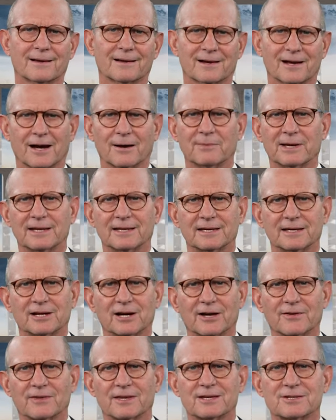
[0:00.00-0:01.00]
Commenting
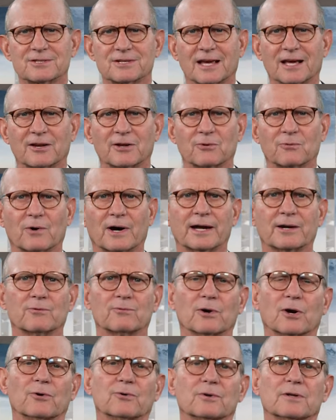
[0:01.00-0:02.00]
on this, Ellen White
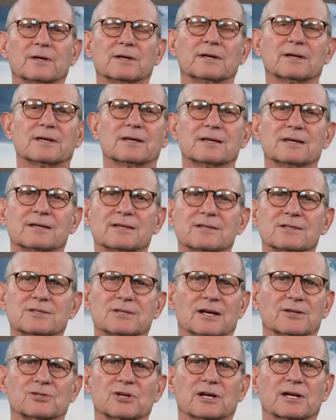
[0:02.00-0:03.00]
wrote,
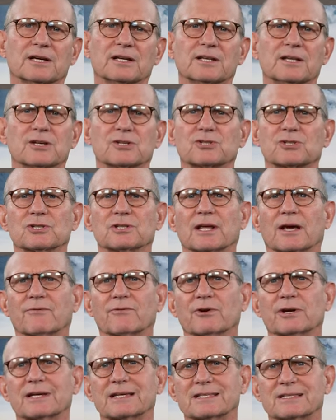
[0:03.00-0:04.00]
Such a condition
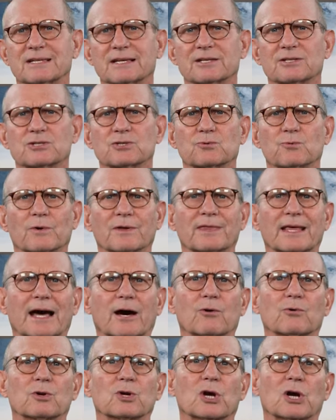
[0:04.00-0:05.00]
never exists
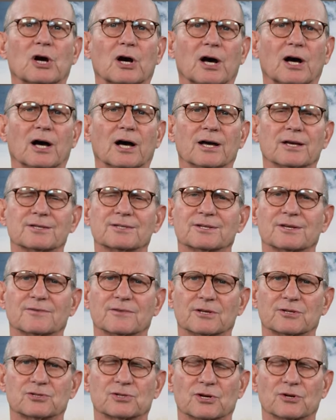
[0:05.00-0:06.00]
without cause
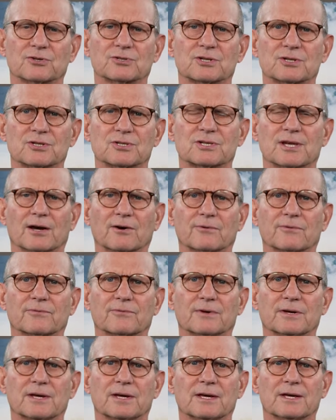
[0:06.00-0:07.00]
in the church itself.
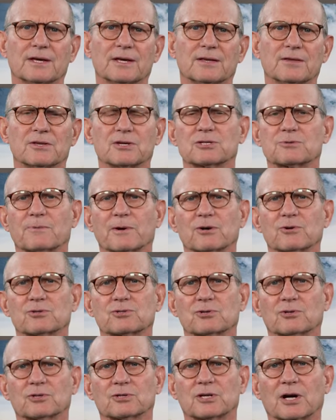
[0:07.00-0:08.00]
The
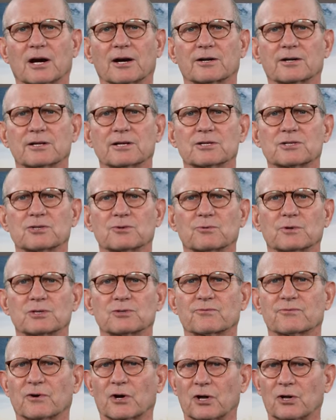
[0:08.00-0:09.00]
spiritual darkness
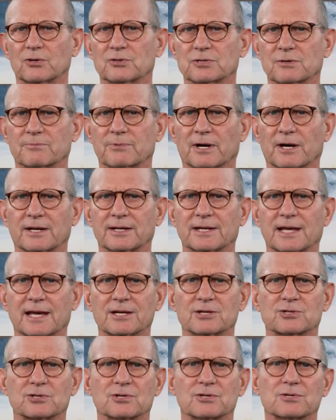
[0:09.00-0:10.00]
which falls upon
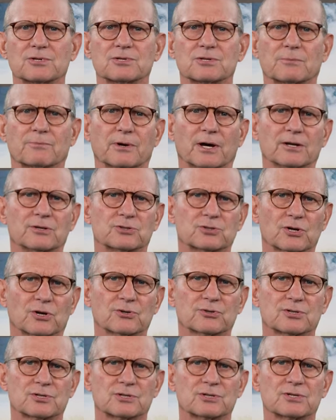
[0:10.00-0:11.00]
nations, upon
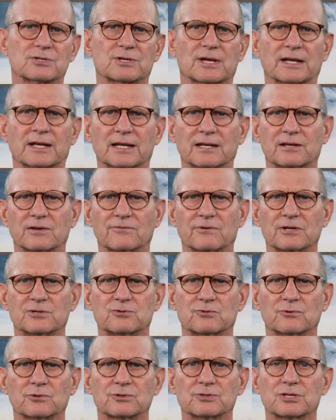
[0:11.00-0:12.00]
churches, and
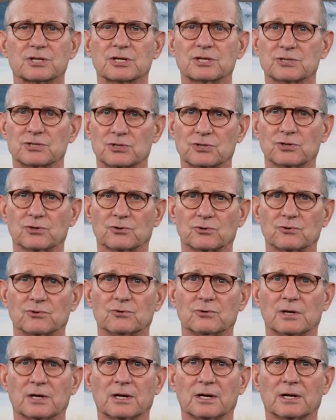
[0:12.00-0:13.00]
individuals is
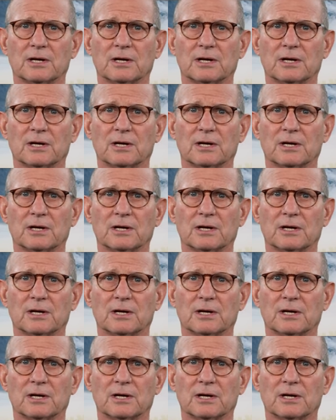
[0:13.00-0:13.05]
due